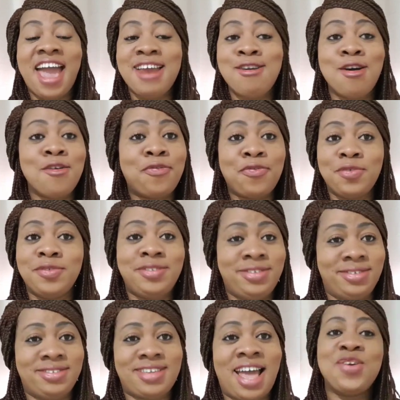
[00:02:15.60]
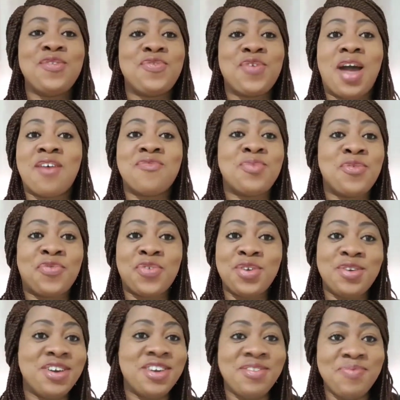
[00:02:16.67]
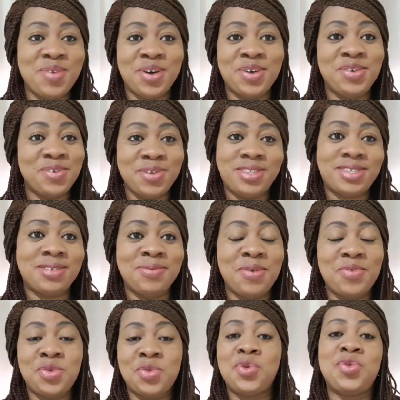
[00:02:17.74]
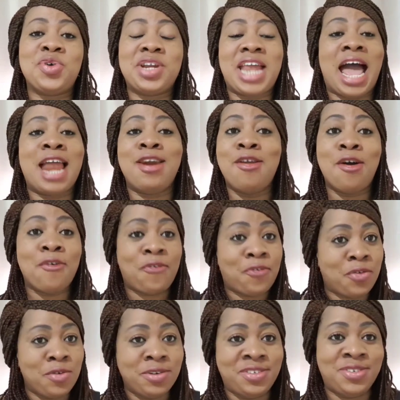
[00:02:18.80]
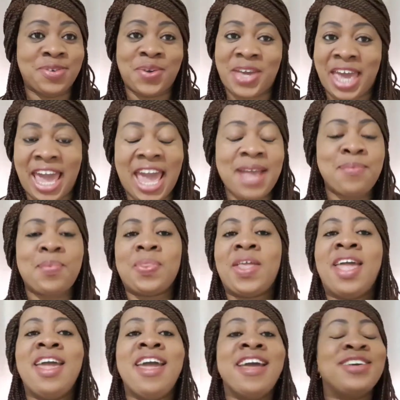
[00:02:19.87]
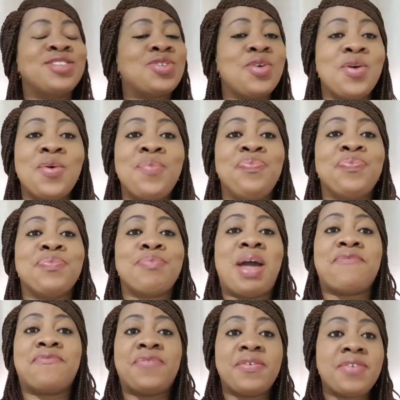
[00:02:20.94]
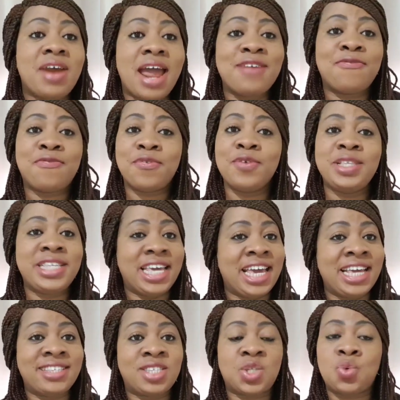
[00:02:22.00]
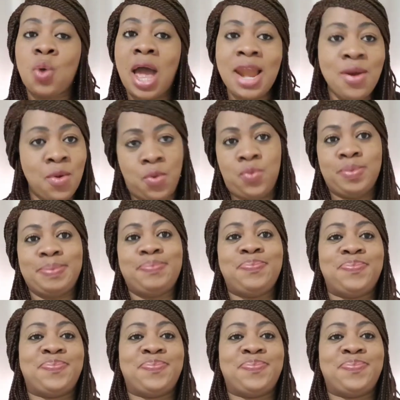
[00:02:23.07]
I love food. If you have been following me on YouTube, you will know that I love food, okay? So, my favorite food is swallow.